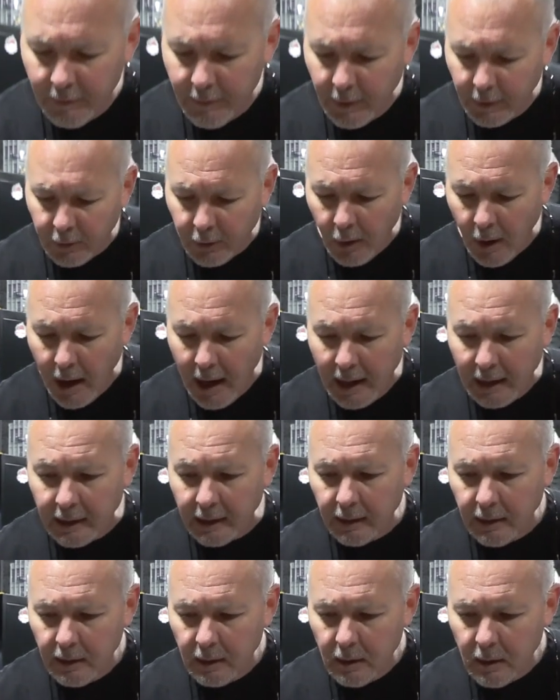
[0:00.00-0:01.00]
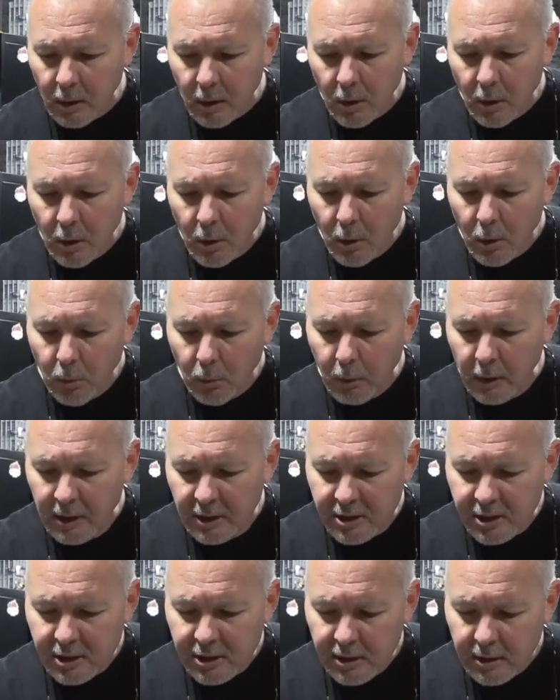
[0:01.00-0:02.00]
of the crank,
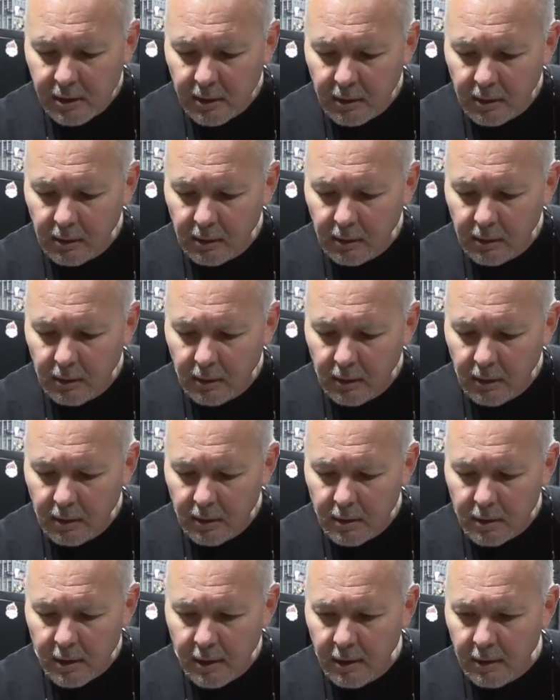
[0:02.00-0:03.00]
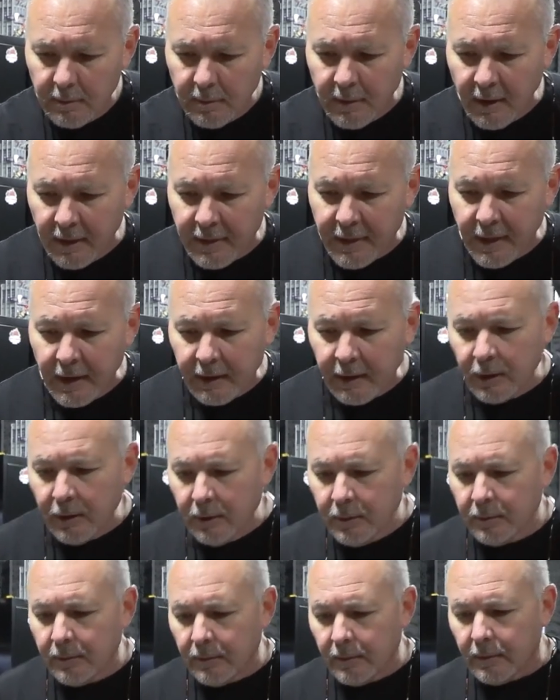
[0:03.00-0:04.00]
which the
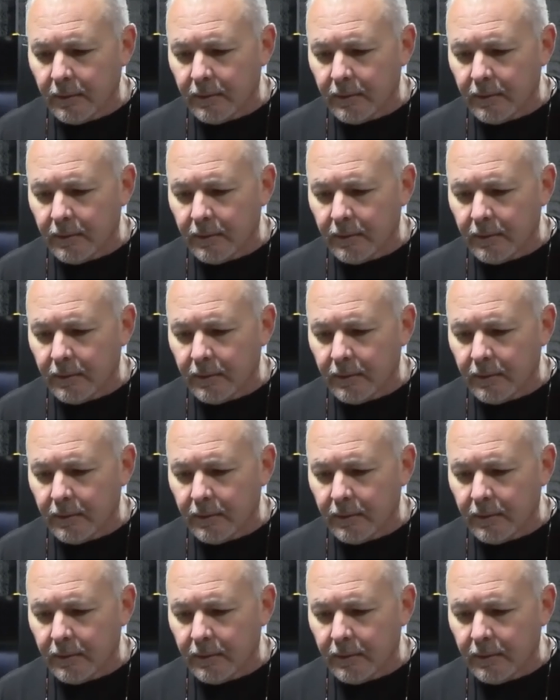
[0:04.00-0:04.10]
thicker